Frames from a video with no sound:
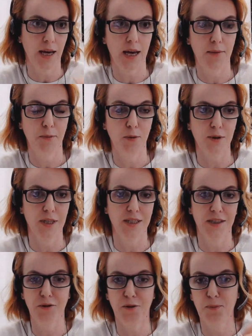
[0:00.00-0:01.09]
airports, it's
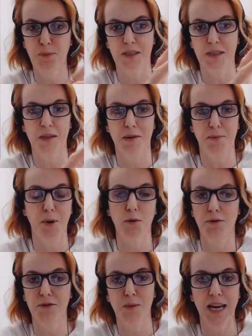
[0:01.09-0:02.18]
sort of a bit of a
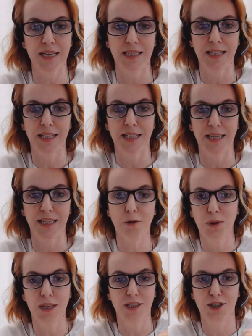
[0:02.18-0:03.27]
bowl of spaghetti, isn't it? And it
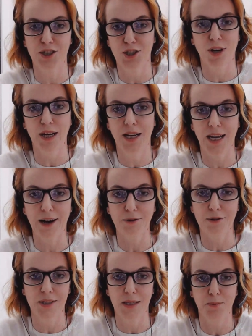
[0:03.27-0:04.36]
all needs just straightening
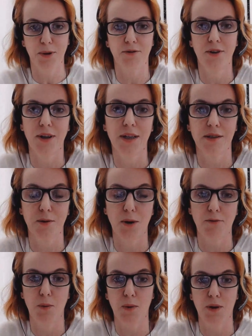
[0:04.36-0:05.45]
out and simplifying, so
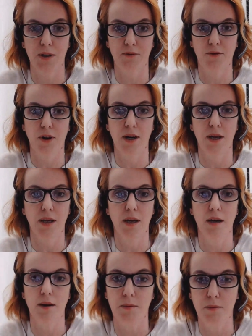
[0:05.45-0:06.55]
everyone can fly
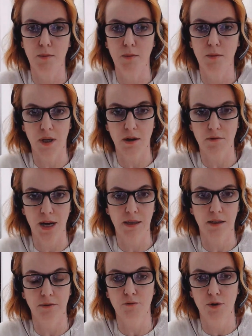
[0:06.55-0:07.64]
more
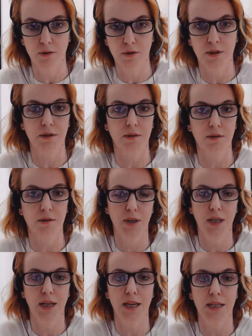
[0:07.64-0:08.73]
direct routes,
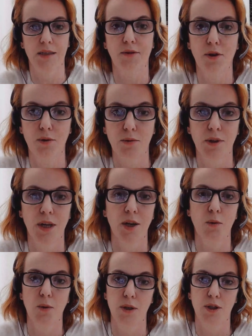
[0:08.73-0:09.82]
burning less fuel,
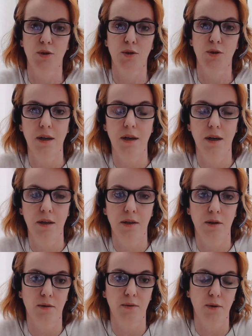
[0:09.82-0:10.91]
which will be
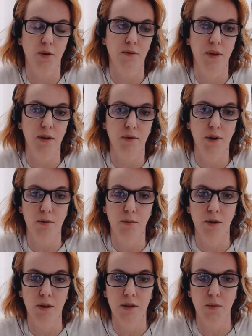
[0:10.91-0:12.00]
good for the
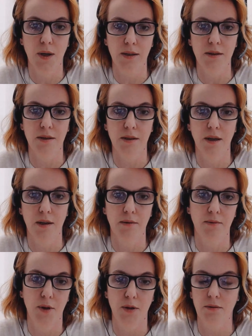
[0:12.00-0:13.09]
environment, as well as
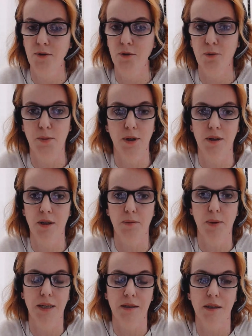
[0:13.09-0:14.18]
fuel burn and
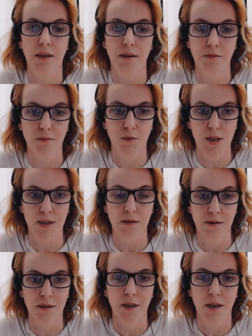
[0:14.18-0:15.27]
capacity reasons.